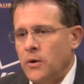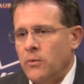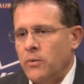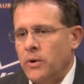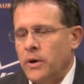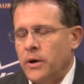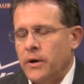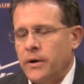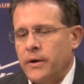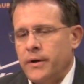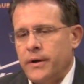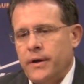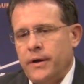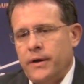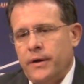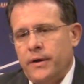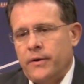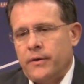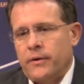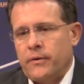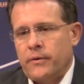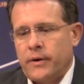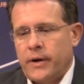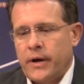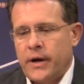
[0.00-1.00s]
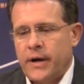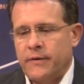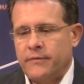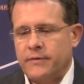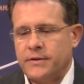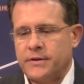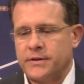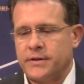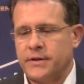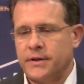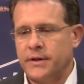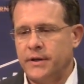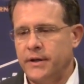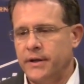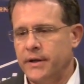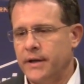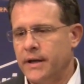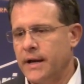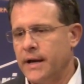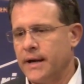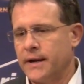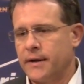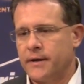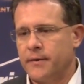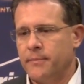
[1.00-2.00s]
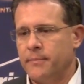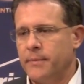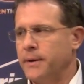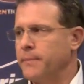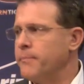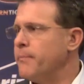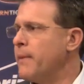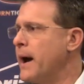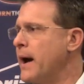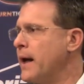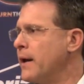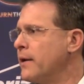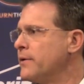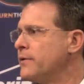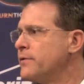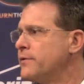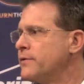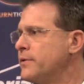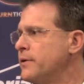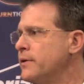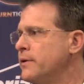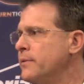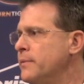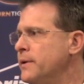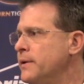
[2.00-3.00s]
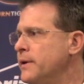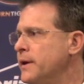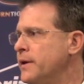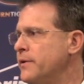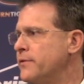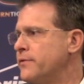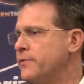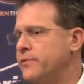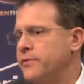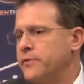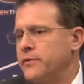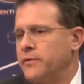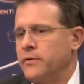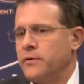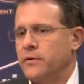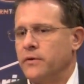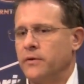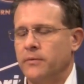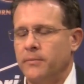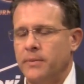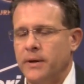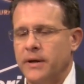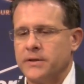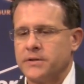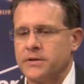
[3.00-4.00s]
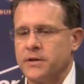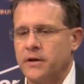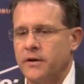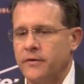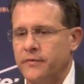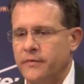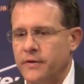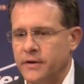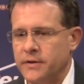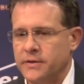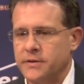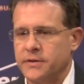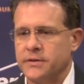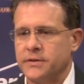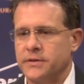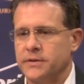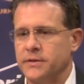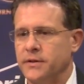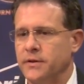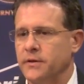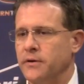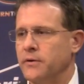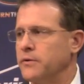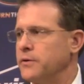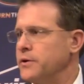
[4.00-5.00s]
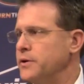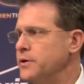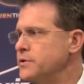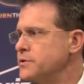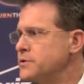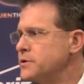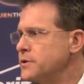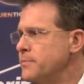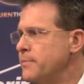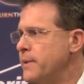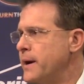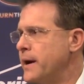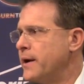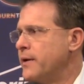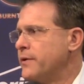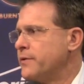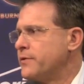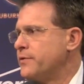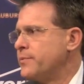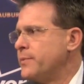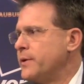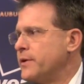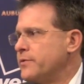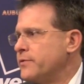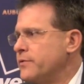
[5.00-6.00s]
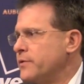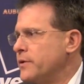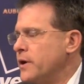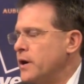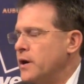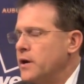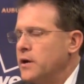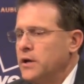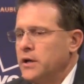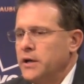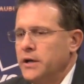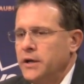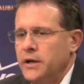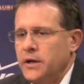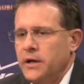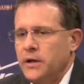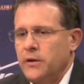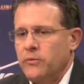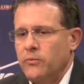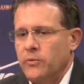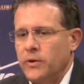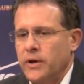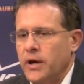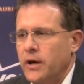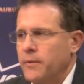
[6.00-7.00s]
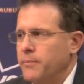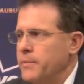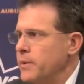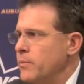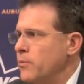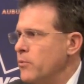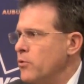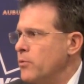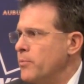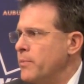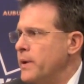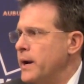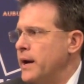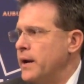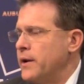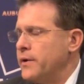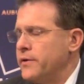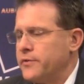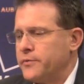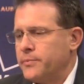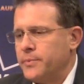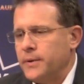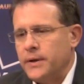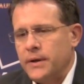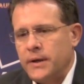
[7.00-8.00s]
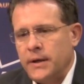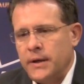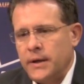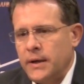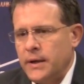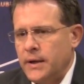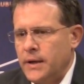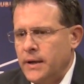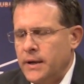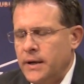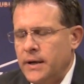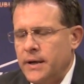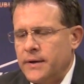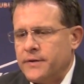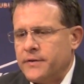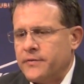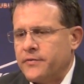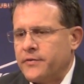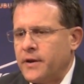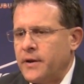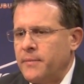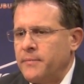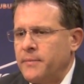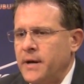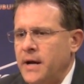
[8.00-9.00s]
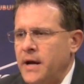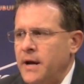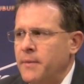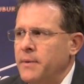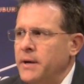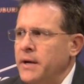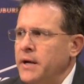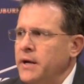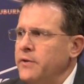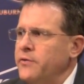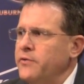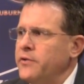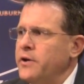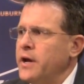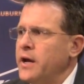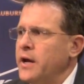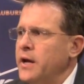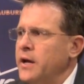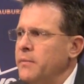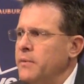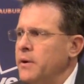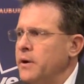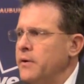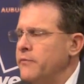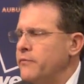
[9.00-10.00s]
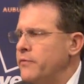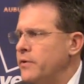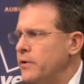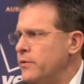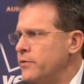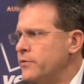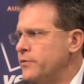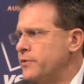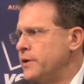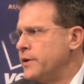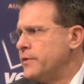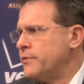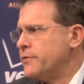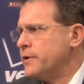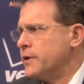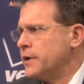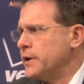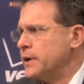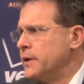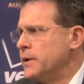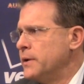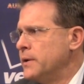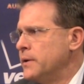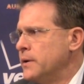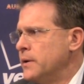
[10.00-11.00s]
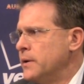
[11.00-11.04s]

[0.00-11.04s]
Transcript: Well, you know, obviously you'd like to be balanced. I mean, that's the best offenses, you know, are usually balanced, especially in our league, and we got to be more balanced. But at the same time, each game unfolds differently.